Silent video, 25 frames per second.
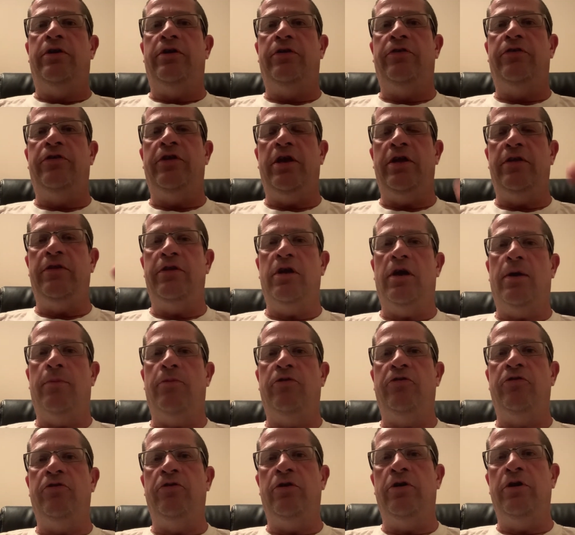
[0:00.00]
take the
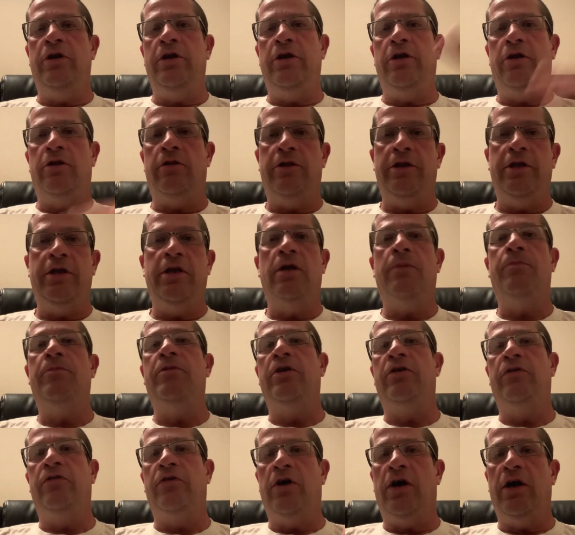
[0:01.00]
opportunity to clean up the
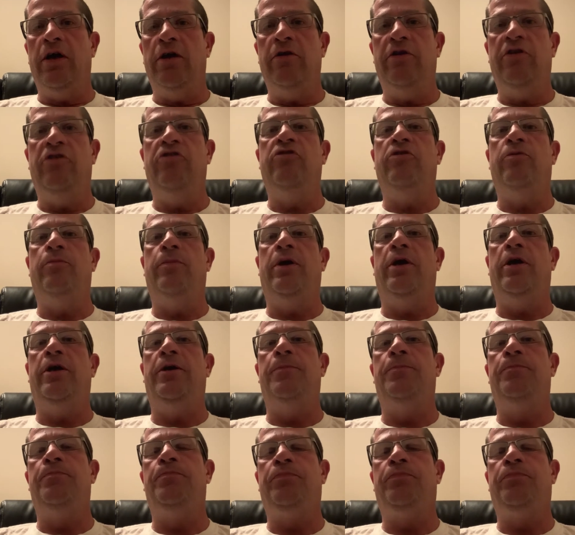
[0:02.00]
entire engine bay.